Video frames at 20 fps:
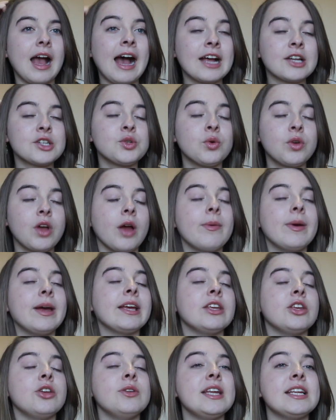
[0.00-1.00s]
as you're
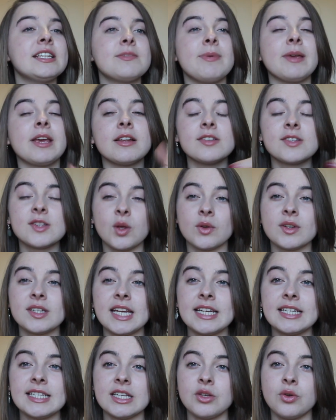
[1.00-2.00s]
going, you need to be
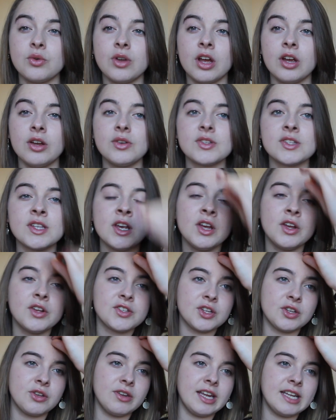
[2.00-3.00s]
consolidating your notes.
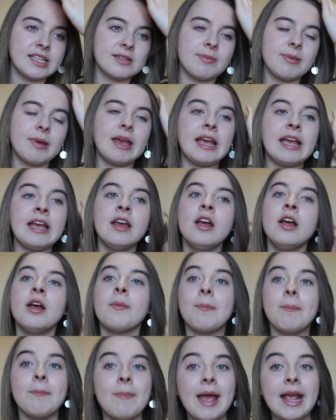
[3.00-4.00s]
So you need to be
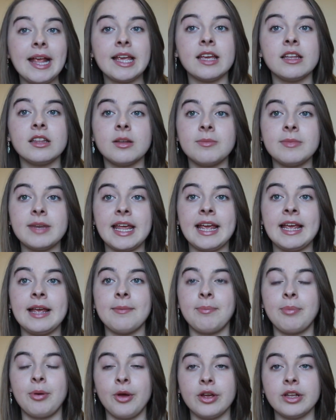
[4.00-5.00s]
making them
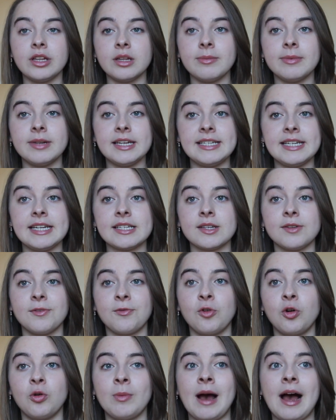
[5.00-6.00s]
neat, putting them in a decent
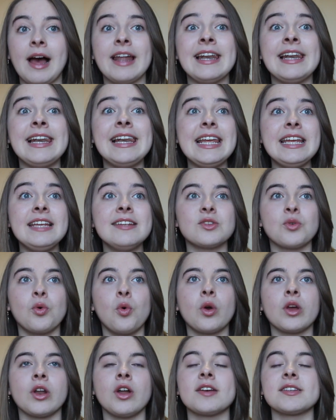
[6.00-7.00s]
format, at least
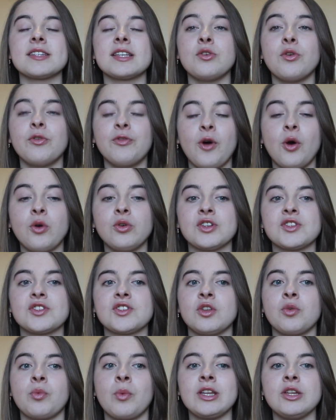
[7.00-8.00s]
organising your folders
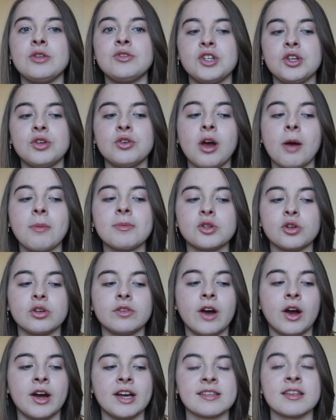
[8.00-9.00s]
so that when you do come to
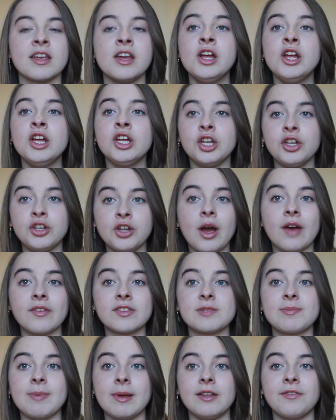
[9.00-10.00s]
revise, you don't have
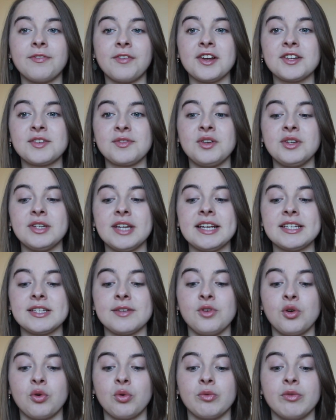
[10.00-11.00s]
to spend the first few days
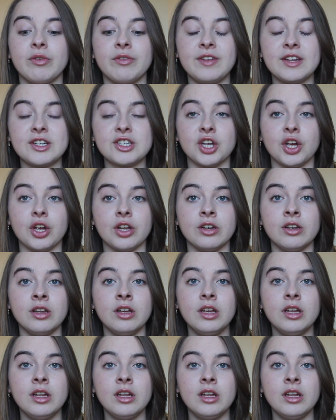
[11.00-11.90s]
of your revision